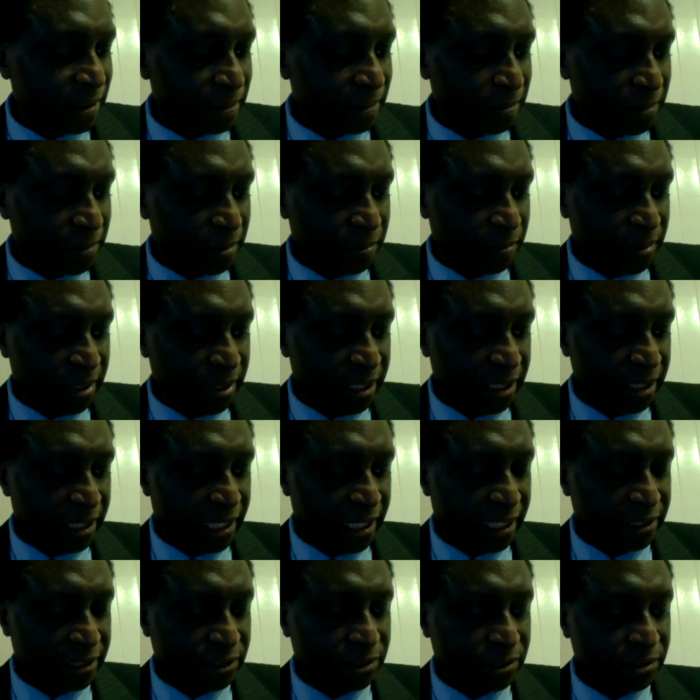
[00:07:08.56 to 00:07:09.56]
be
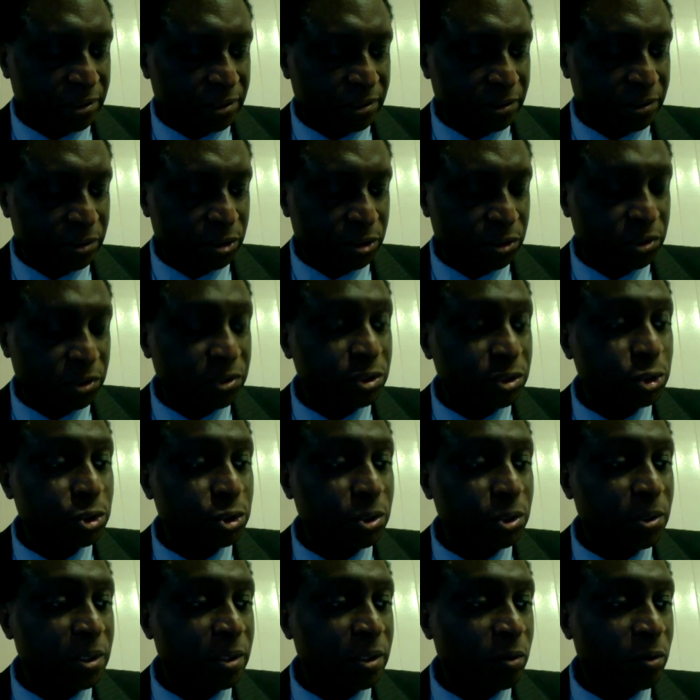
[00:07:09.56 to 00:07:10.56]
as
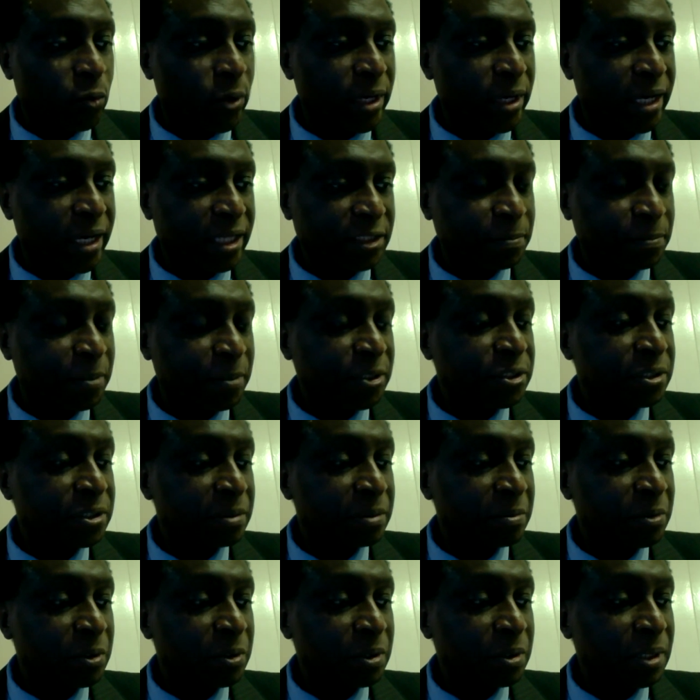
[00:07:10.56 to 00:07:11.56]
quick as
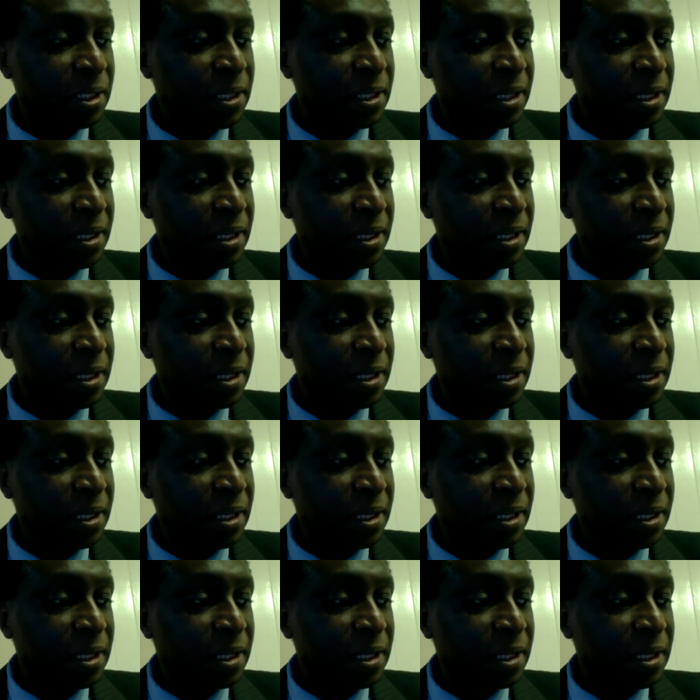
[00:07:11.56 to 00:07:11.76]
possible.